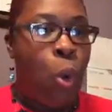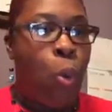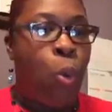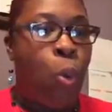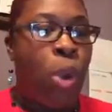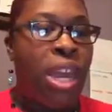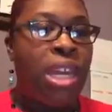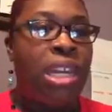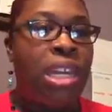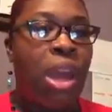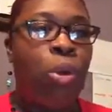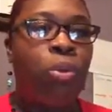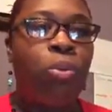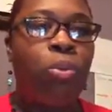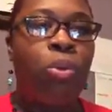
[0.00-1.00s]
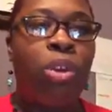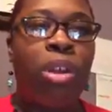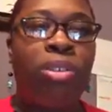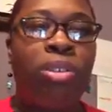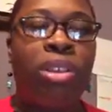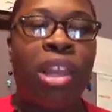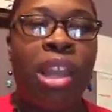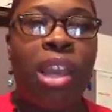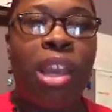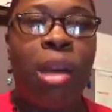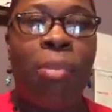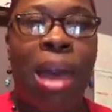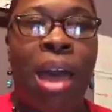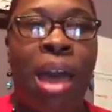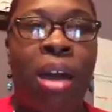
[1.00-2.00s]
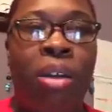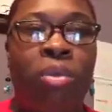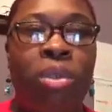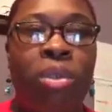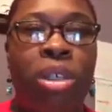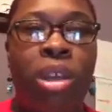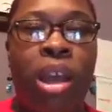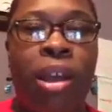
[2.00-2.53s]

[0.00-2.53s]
We don't think about,